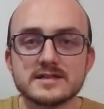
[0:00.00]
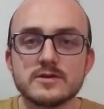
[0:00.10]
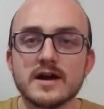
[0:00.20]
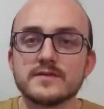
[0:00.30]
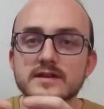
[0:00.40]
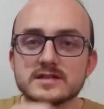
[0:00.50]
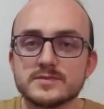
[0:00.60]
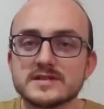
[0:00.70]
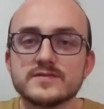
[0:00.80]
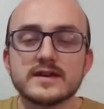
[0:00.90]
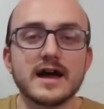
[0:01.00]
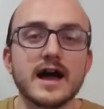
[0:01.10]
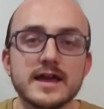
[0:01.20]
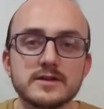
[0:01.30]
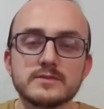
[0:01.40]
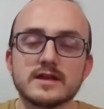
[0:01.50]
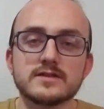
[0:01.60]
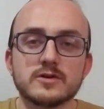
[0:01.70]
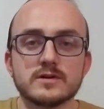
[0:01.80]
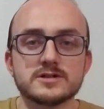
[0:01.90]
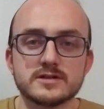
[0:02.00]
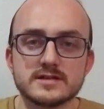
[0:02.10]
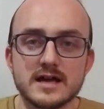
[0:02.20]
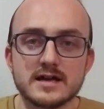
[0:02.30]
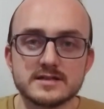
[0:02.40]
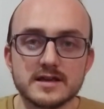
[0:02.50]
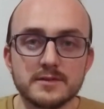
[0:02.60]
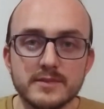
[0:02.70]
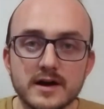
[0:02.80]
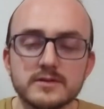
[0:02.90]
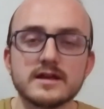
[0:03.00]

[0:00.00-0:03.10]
You have a specific item that the question is asking about,